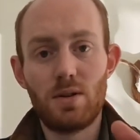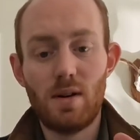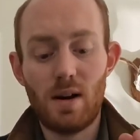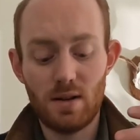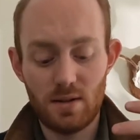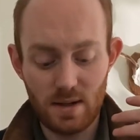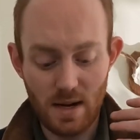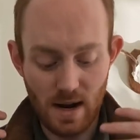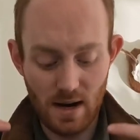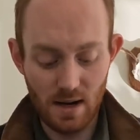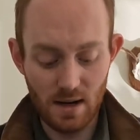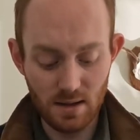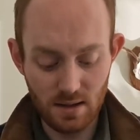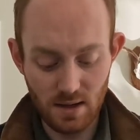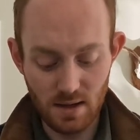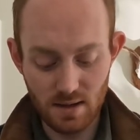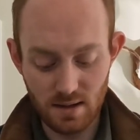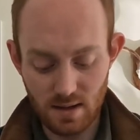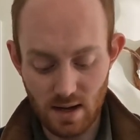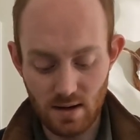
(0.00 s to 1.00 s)
out scanning,
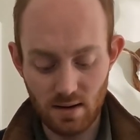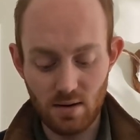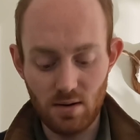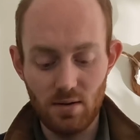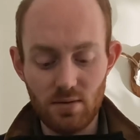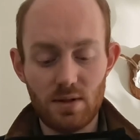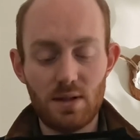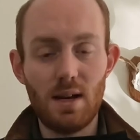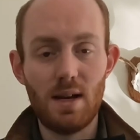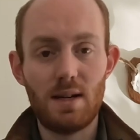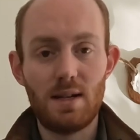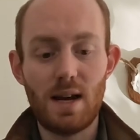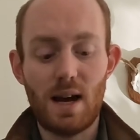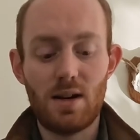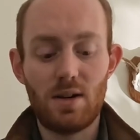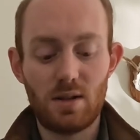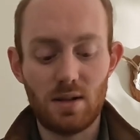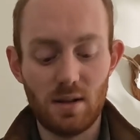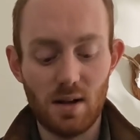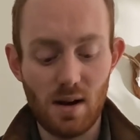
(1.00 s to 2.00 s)
it's then constantly
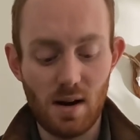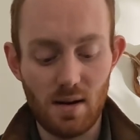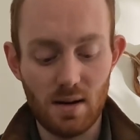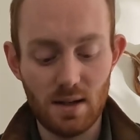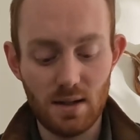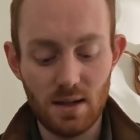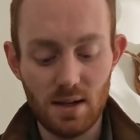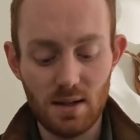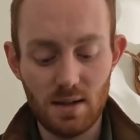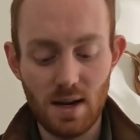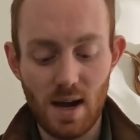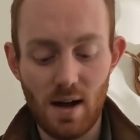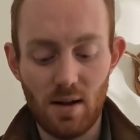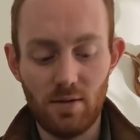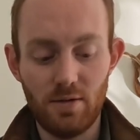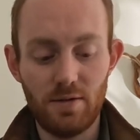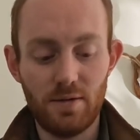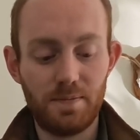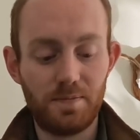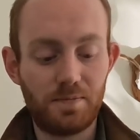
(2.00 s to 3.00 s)
attached to the harness
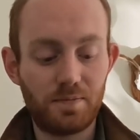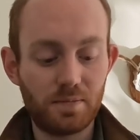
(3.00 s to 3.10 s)
itself.